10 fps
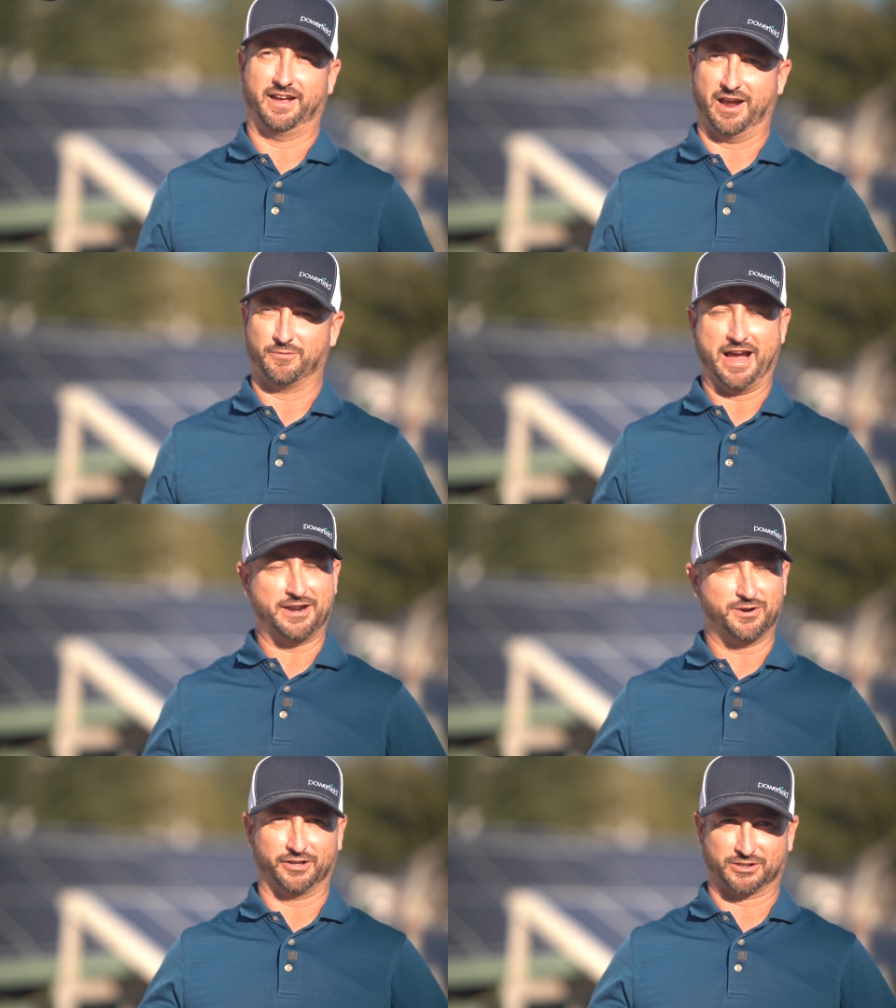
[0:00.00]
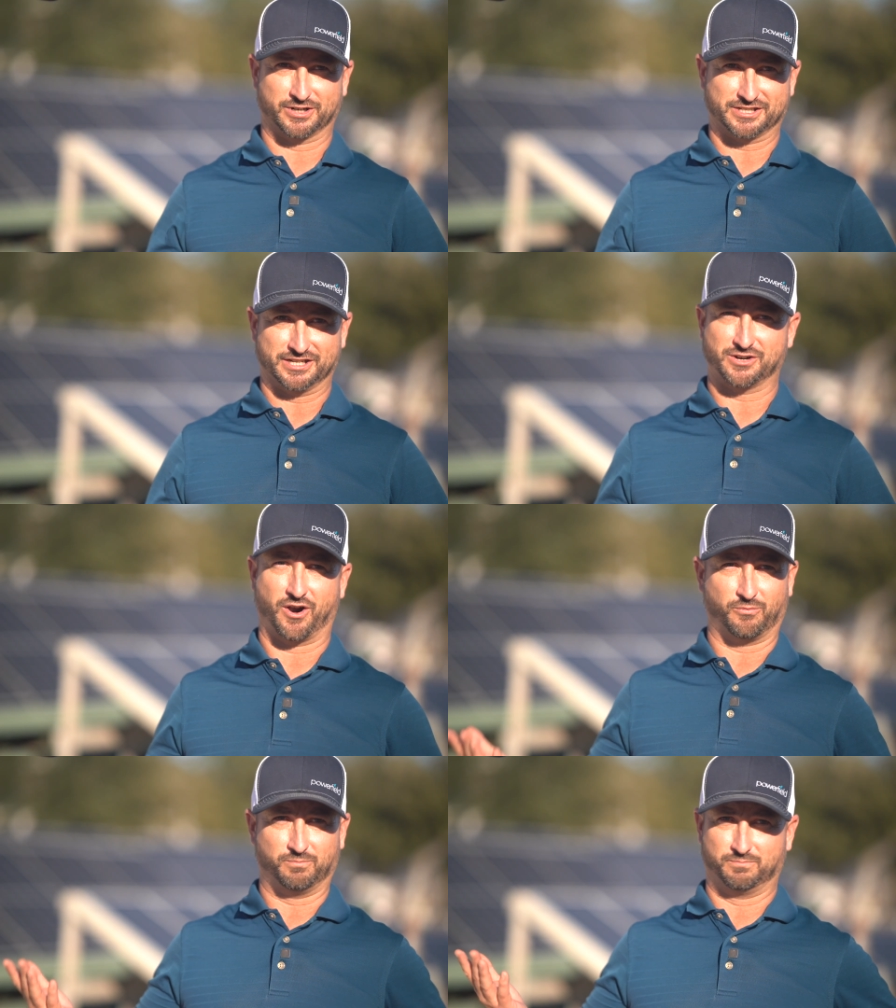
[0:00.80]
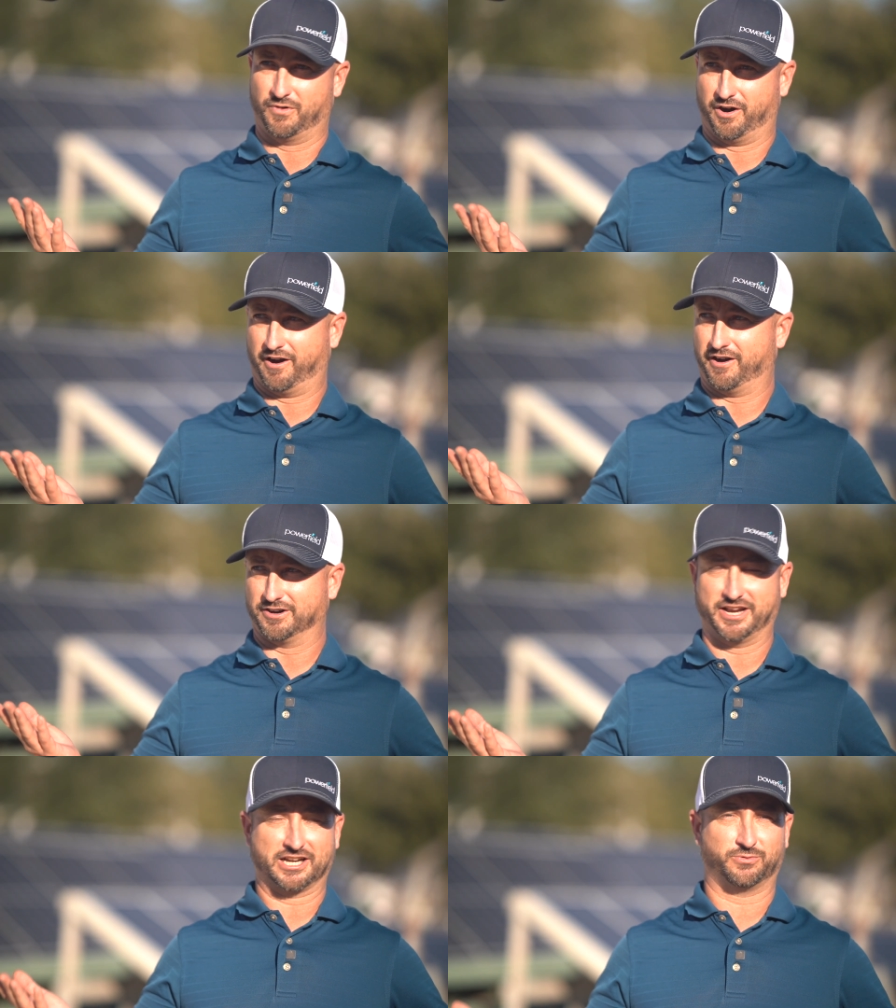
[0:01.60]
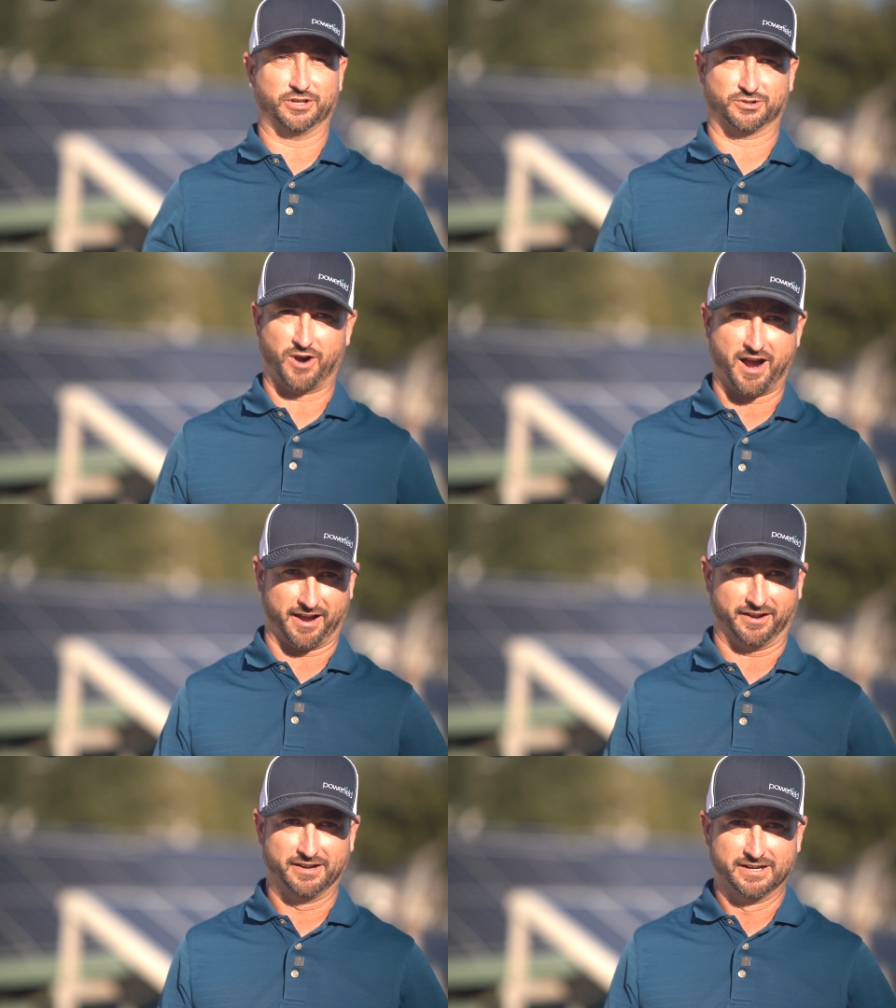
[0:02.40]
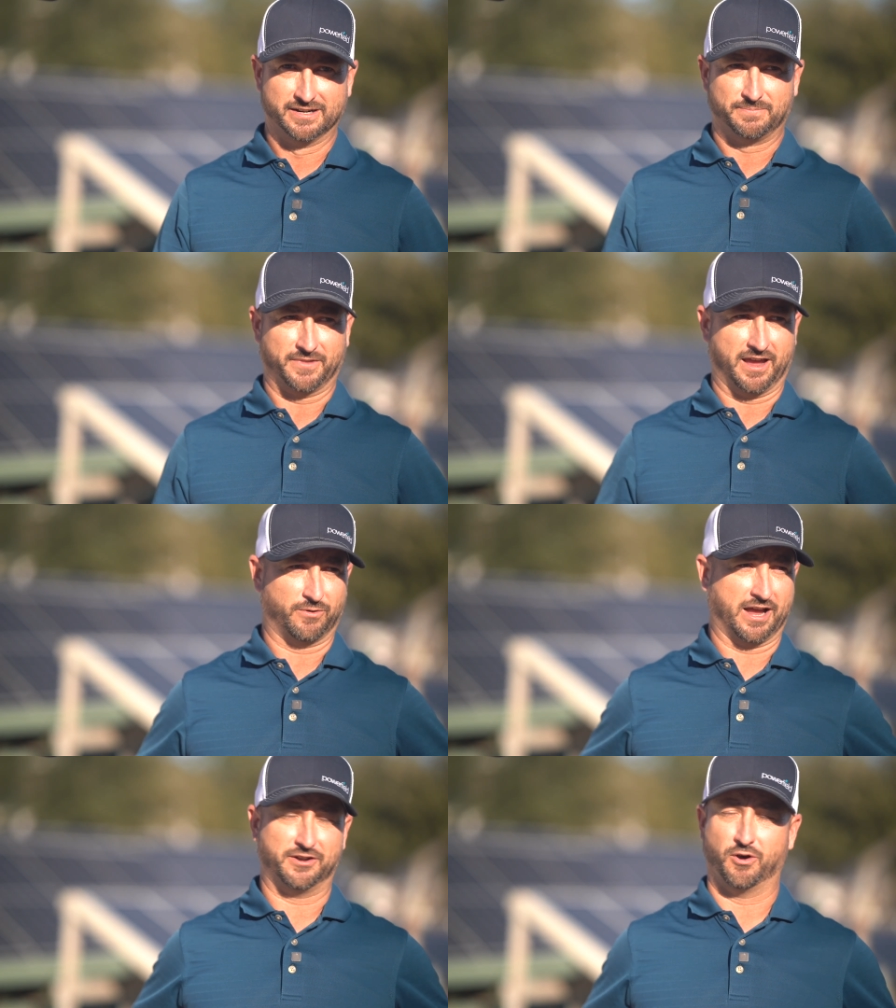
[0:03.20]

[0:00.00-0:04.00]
And we had no electricity, so our, our tanks went dry and we had